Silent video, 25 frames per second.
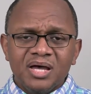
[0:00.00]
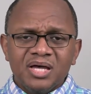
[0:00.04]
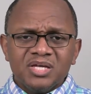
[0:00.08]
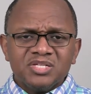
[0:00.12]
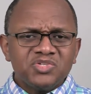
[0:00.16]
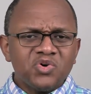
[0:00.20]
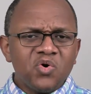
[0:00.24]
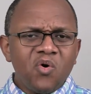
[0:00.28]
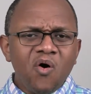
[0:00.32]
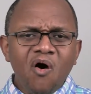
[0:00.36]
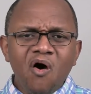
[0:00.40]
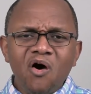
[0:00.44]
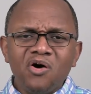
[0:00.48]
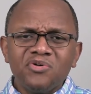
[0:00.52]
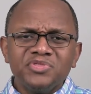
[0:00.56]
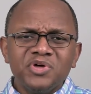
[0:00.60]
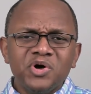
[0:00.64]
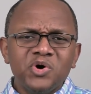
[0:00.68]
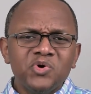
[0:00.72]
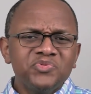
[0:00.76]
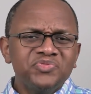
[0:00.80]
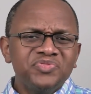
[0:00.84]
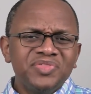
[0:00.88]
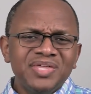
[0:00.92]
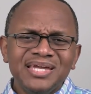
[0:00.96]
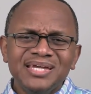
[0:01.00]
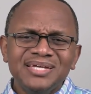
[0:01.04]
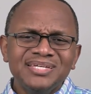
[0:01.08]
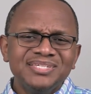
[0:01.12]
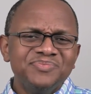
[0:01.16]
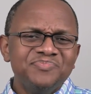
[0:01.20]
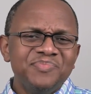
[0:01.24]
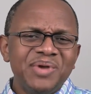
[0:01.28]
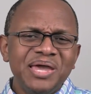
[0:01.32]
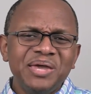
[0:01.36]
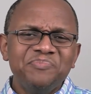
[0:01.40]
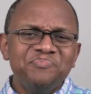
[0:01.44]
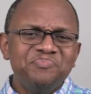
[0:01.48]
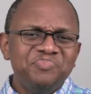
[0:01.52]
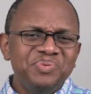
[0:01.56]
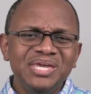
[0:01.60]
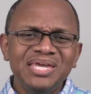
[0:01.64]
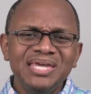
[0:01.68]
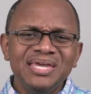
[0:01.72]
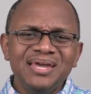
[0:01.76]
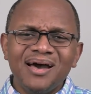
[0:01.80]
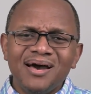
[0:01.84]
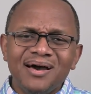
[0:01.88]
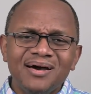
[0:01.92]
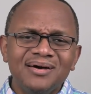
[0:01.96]
So, although things may
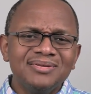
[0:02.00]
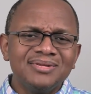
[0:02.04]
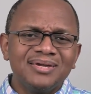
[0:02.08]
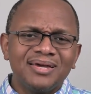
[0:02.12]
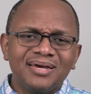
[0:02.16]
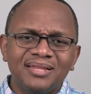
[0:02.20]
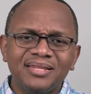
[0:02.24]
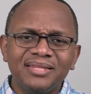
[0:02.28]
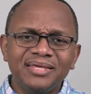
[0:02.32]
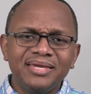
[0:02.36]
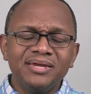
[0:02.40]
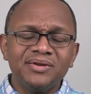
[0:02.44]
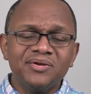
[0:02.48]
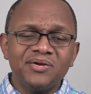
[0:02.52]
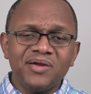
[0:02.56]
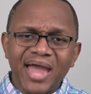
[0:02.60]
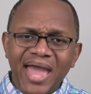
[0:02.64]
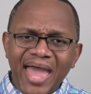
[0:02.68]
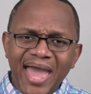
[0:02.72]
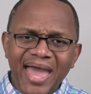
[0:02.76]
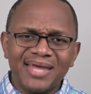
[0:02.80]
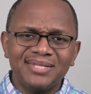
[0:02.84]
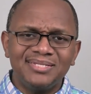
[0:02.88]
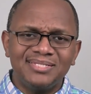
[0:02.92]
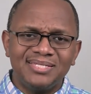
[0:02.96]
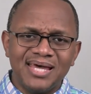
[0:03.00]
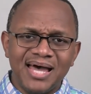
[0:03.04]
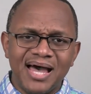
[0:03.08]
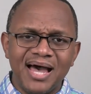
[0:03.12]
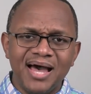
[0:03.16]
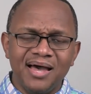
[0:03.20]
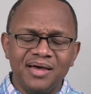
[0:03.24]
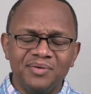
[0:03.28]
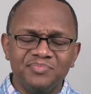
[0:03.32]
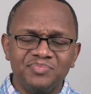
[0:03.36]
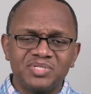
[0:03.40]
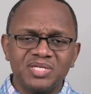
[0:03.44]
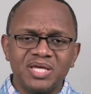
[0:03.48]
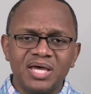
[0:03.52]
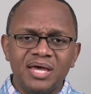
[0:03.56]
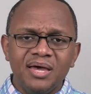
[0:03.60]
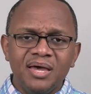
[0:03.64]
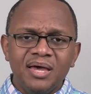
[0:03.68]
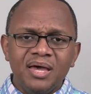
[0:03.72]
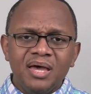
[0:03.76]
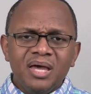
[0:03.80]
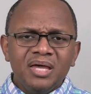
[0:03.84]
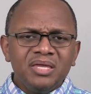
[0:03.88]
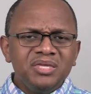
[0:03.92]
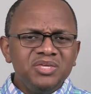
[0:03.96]
be unclear at times,
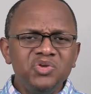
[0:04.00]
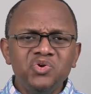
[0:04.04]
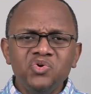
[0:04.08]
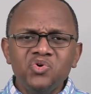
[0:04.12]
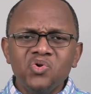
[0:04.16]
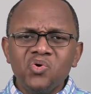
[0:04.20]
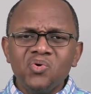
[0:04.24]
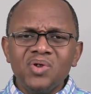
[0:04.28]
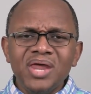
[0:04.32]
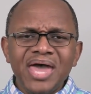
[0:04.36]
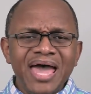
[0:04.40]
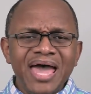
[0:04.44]
you don't